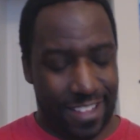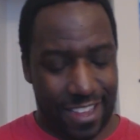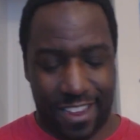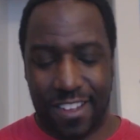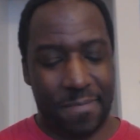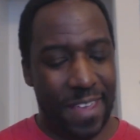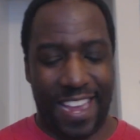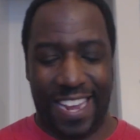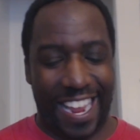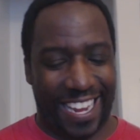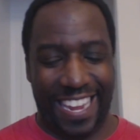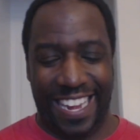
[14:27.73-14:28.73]
Oh
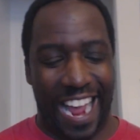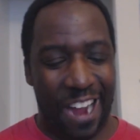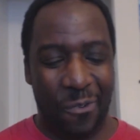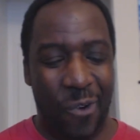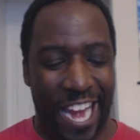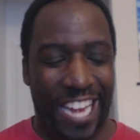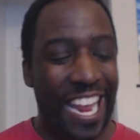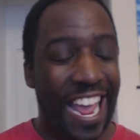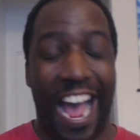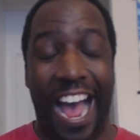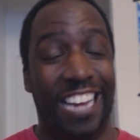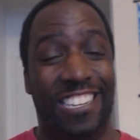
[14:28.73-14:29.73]
man, I cannot wait.
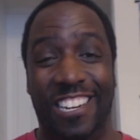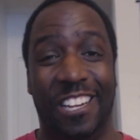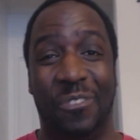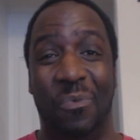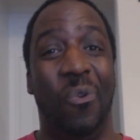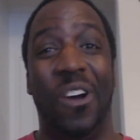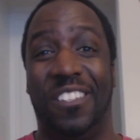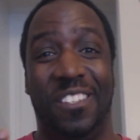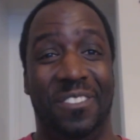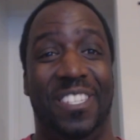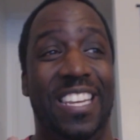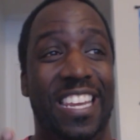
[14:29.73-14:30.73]
I just want
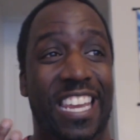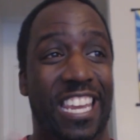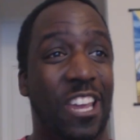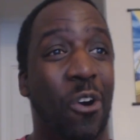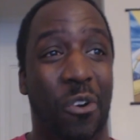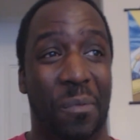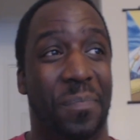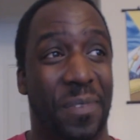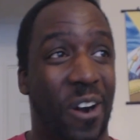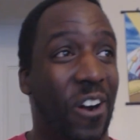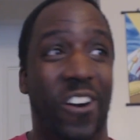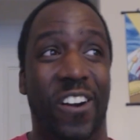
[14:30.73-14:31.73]
to see Eaze
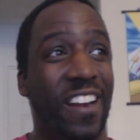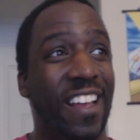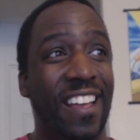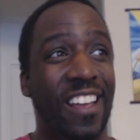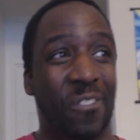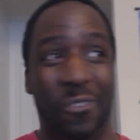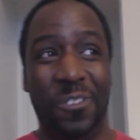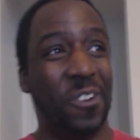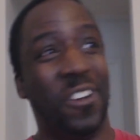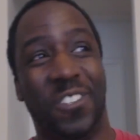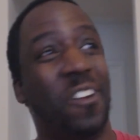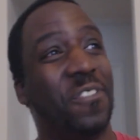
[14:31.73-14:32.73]
burn.
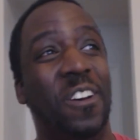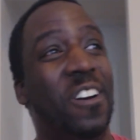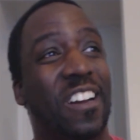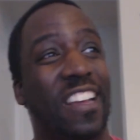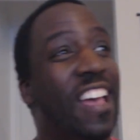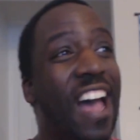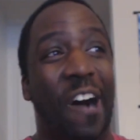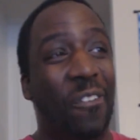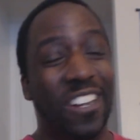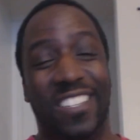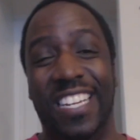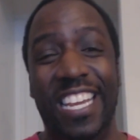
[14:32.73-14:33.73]
Rustal's off the hook. I
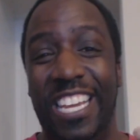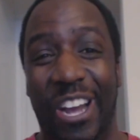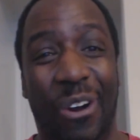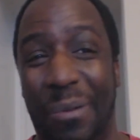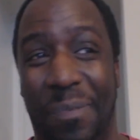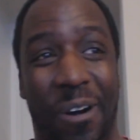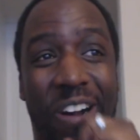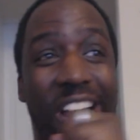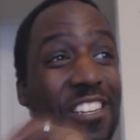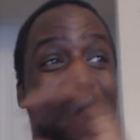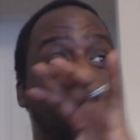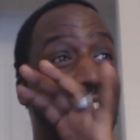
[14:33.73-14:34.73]
want to see Eaze burn.
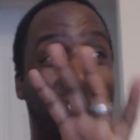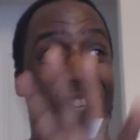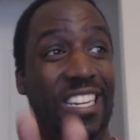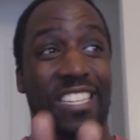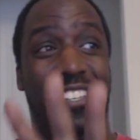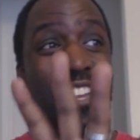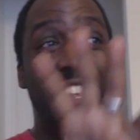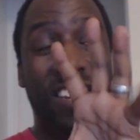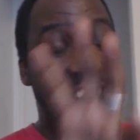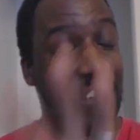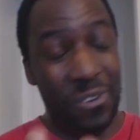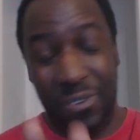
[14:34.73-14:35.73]
I just want to see this
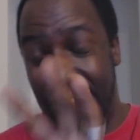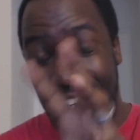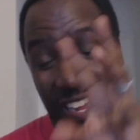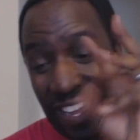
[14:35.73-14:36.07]
dude.